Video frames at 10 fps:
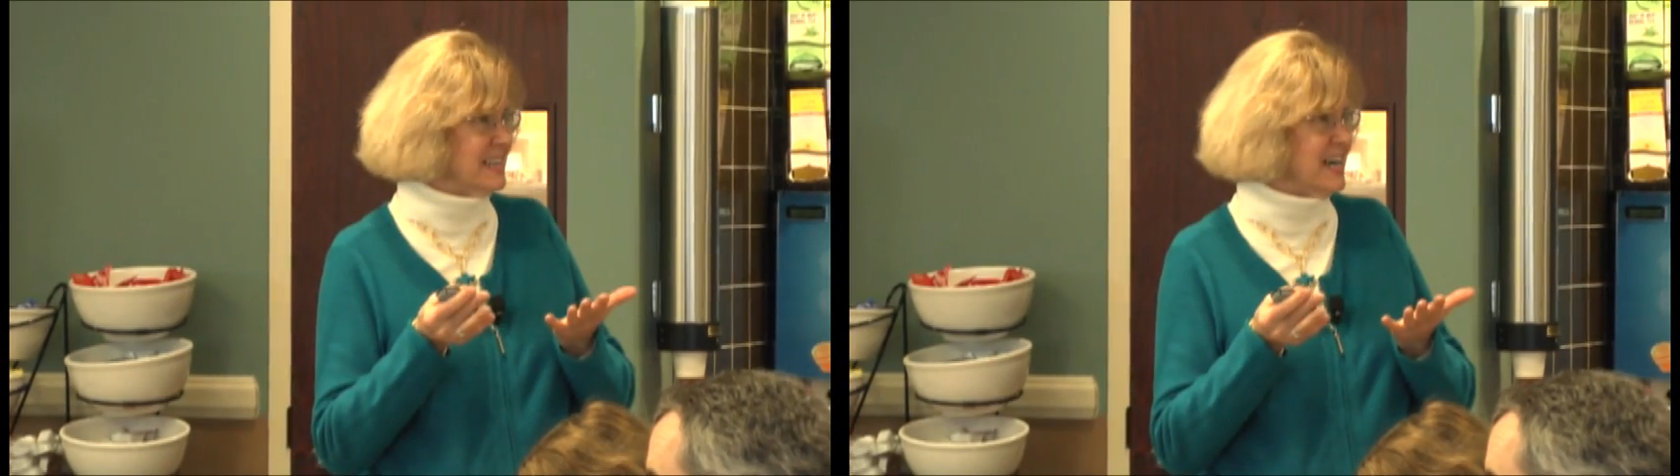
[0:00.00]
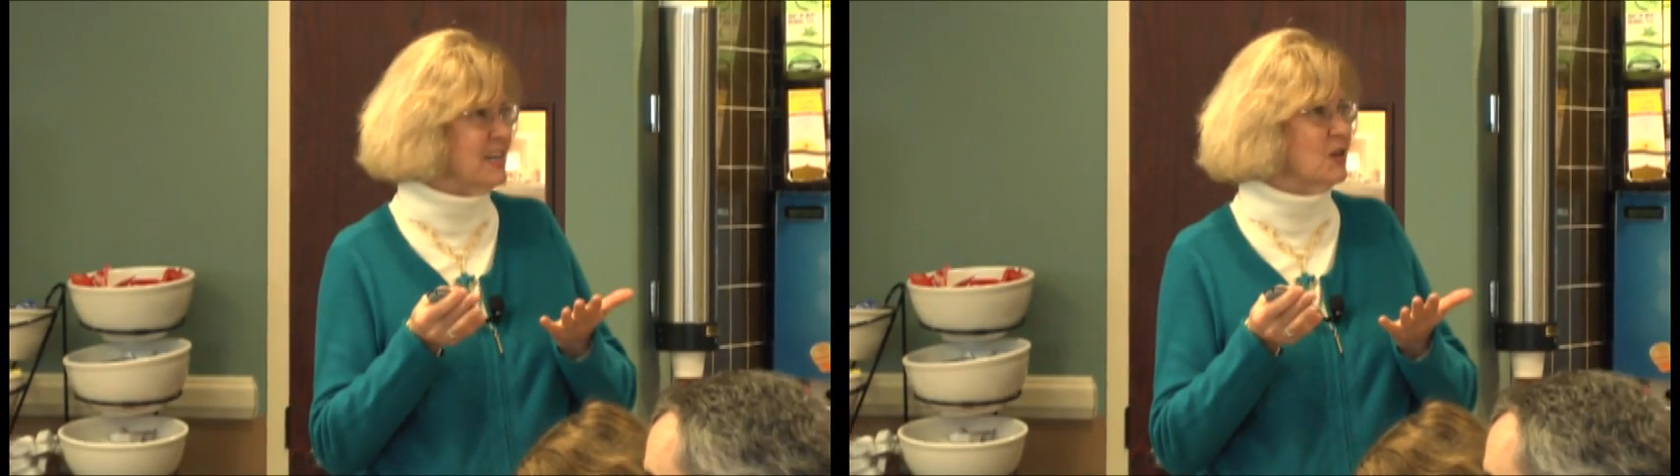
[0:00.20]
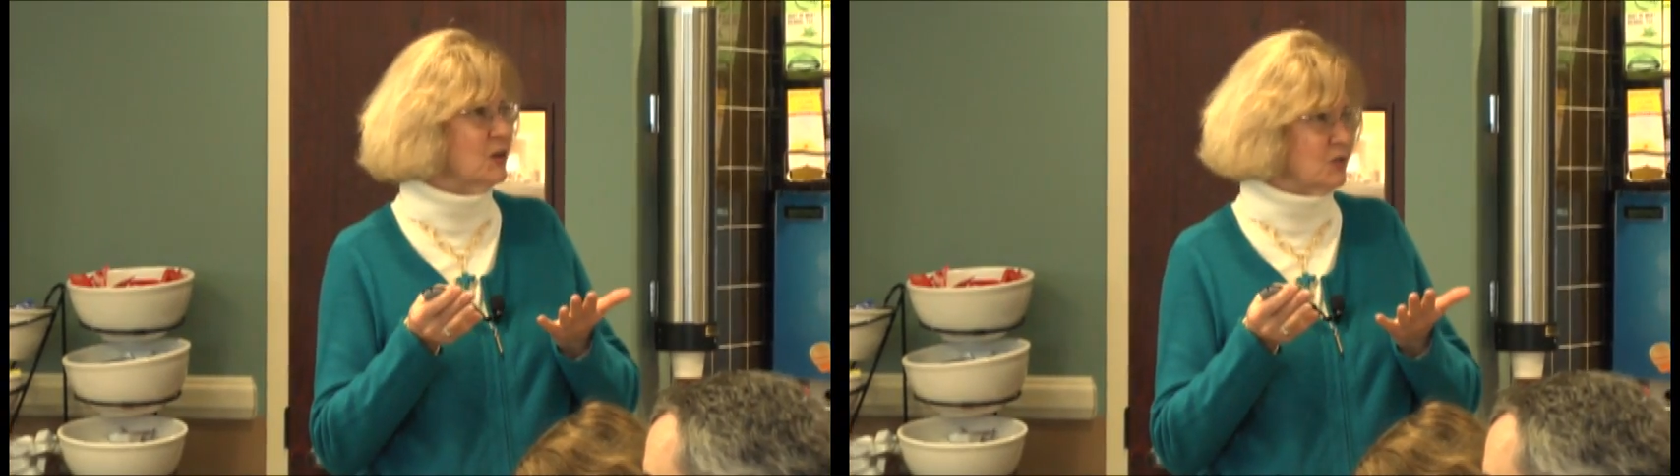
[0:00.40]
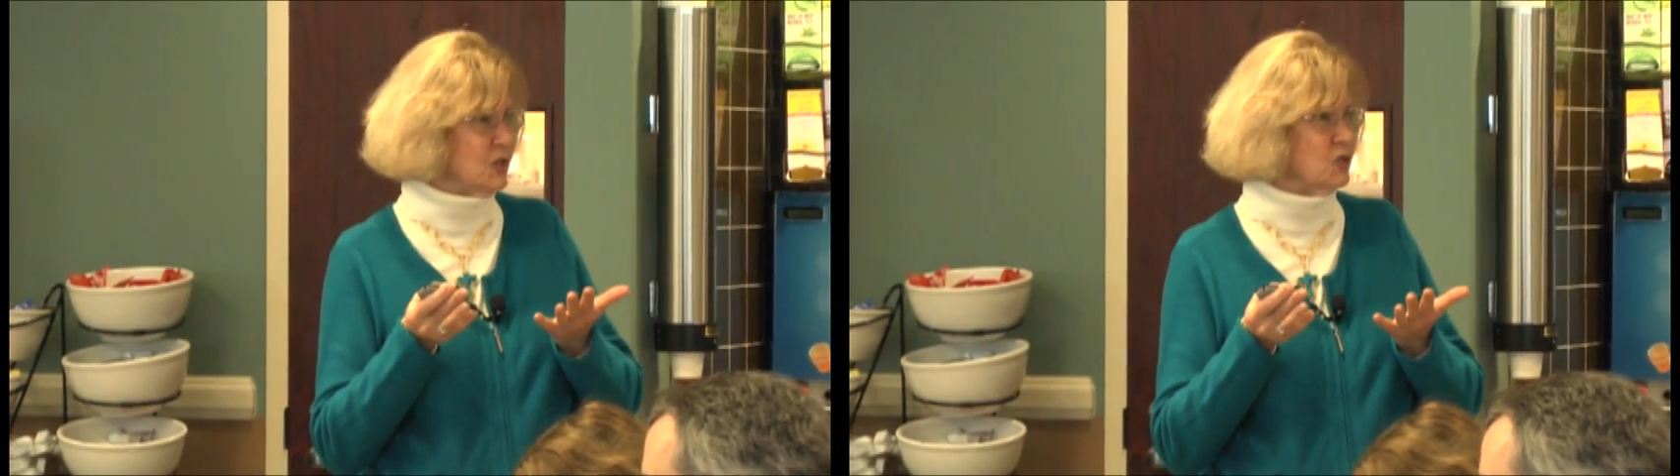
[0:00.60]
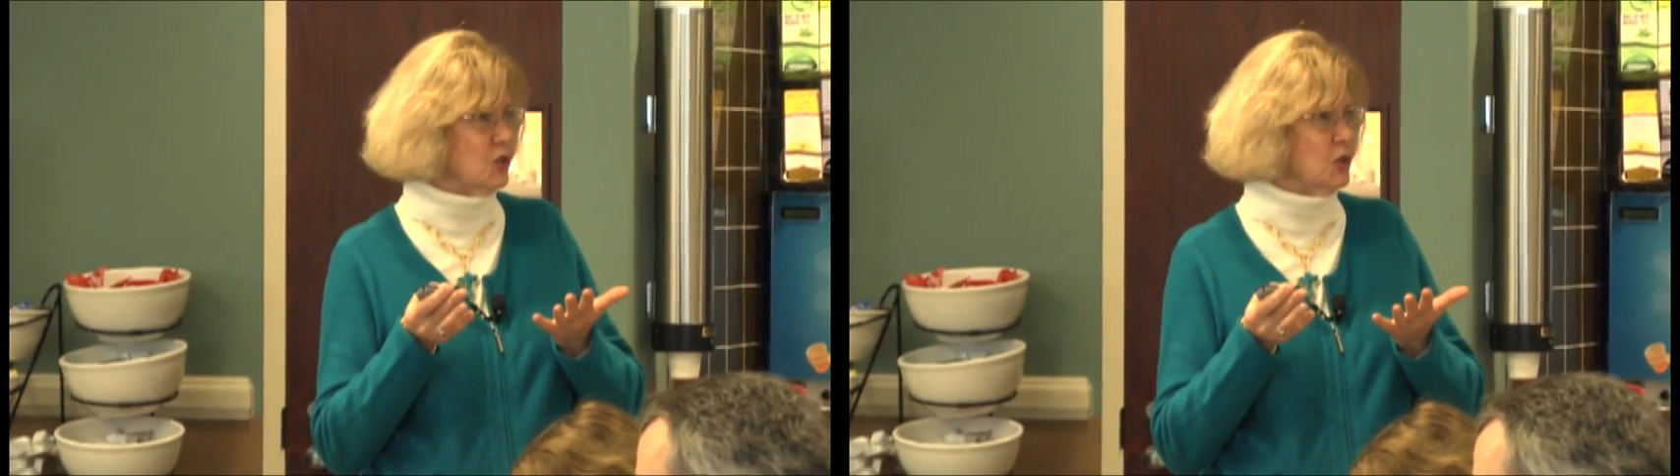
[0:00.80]

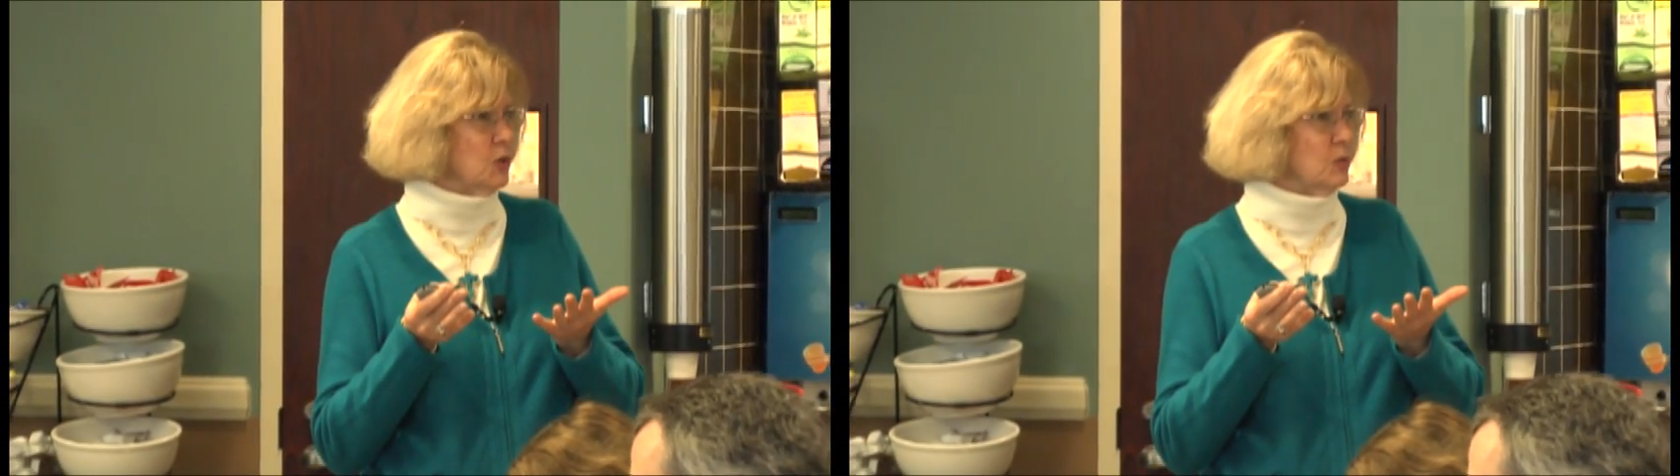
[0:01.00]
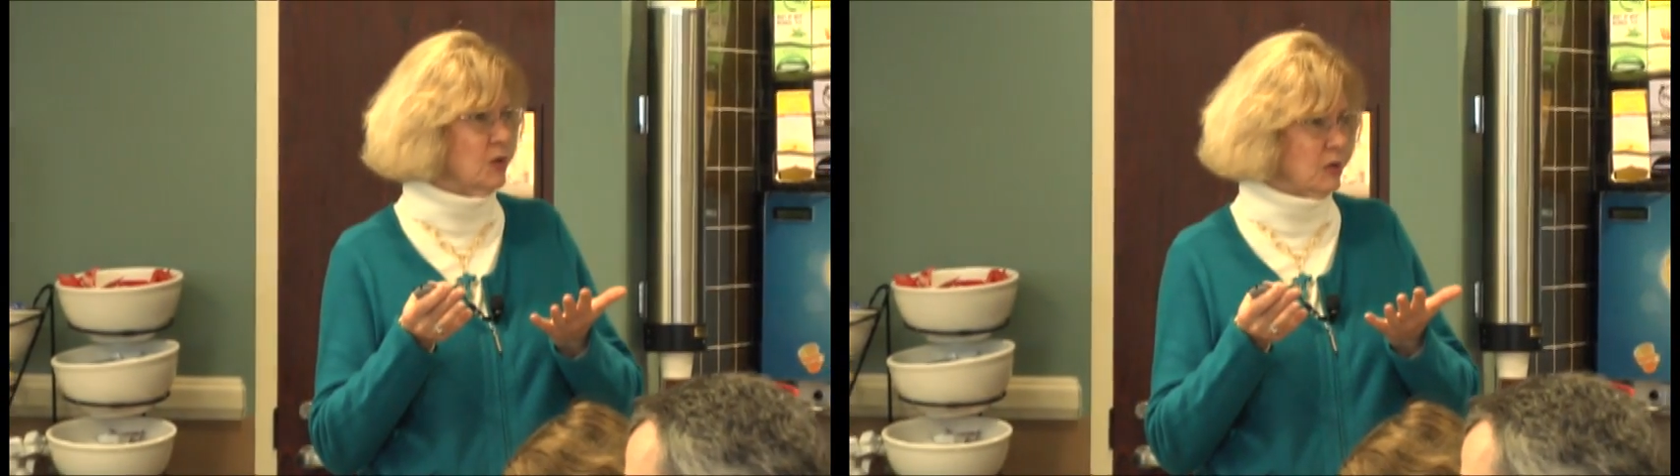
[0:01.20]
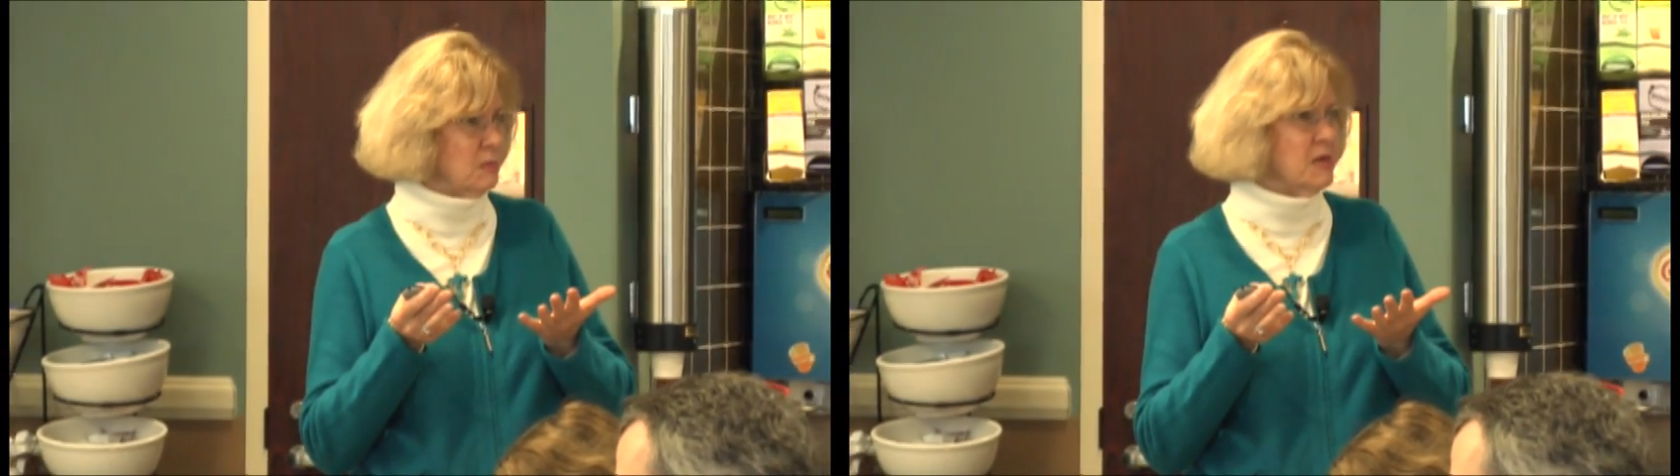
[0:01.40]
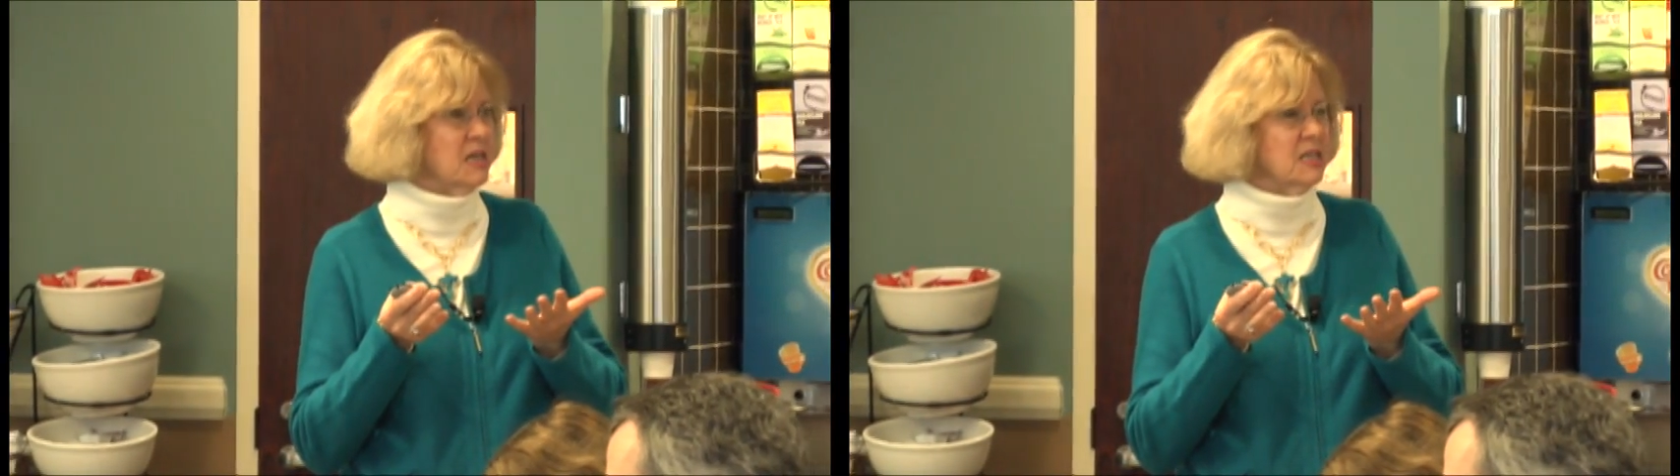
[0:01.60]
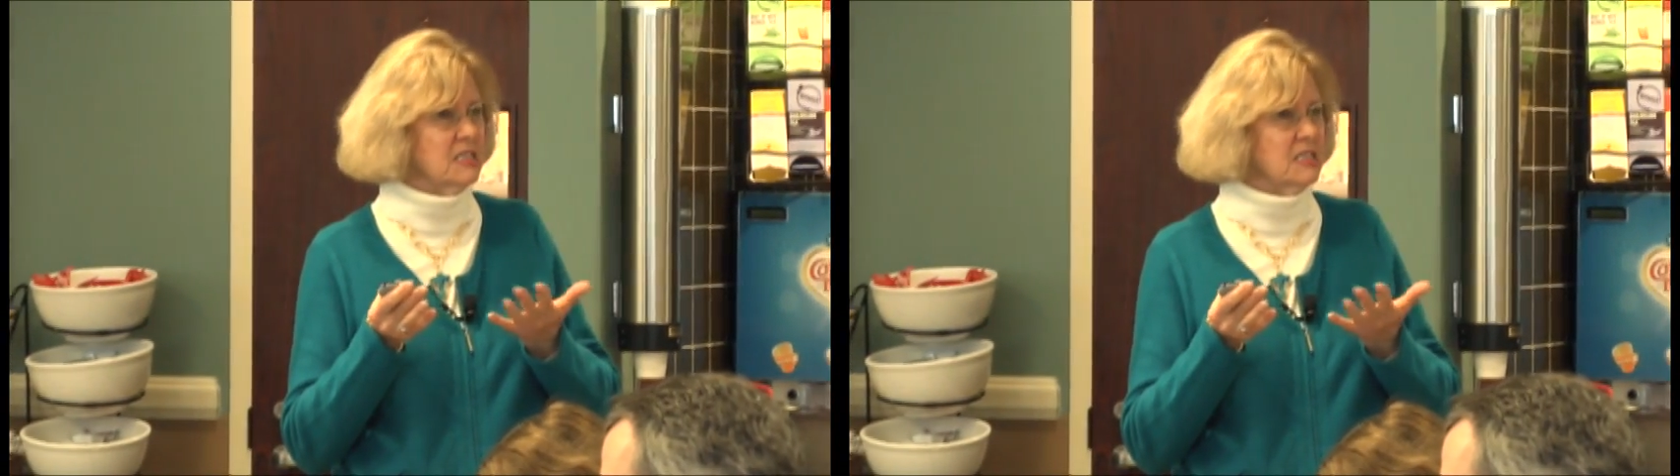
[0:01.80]
diagnosing too. You know what I mean?